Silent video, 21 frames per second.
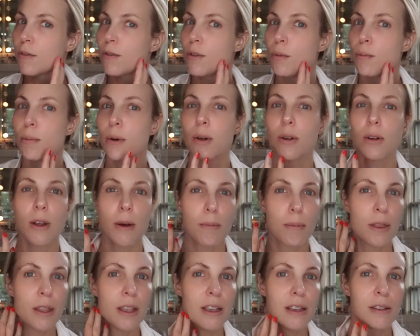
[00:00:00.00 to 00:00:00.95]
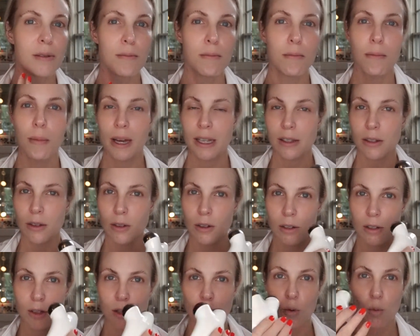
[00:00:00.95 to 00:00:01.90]
If you build up these
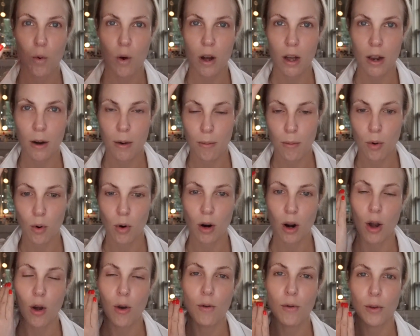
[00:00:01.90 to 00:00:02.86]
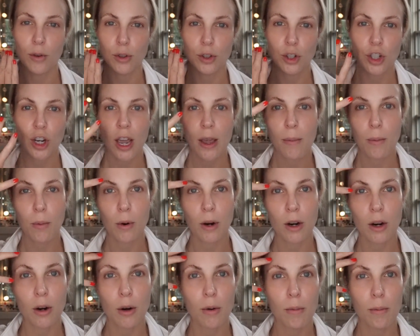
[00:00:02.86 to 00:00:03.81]
muscles, you want a more oval shape
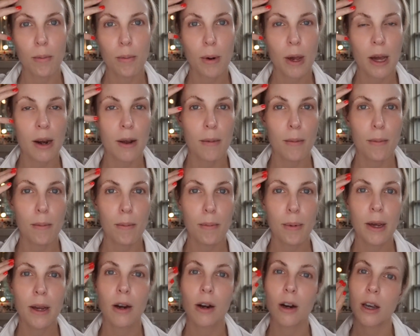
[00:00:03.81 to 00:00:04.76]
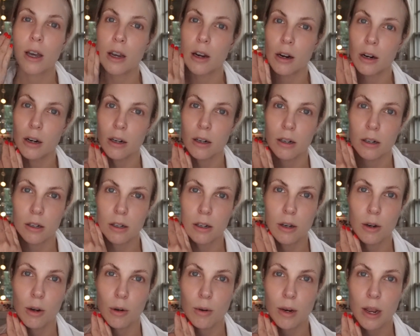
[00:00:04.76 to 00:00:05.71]
where you're kind of bigger here and,
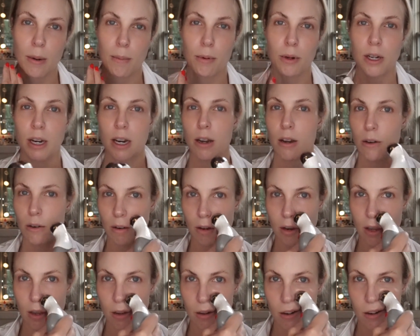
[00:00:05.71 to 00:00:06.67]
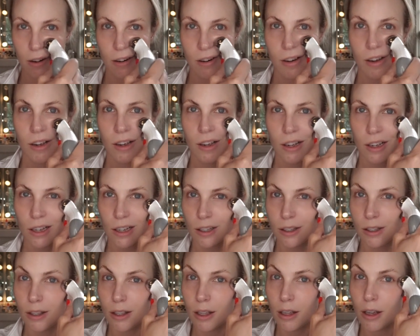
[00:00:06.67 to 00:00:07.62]
you know, taper down here
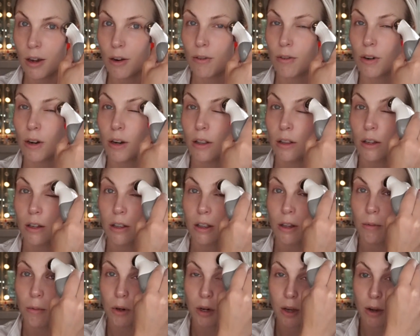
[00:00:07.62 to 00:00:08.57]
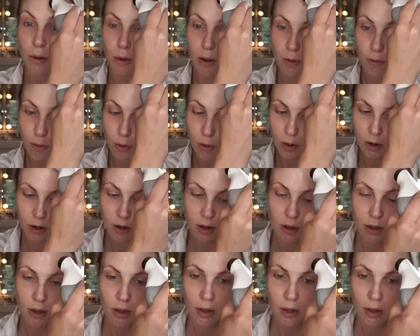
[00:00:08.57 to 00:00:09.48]
is the overall look that we're going for.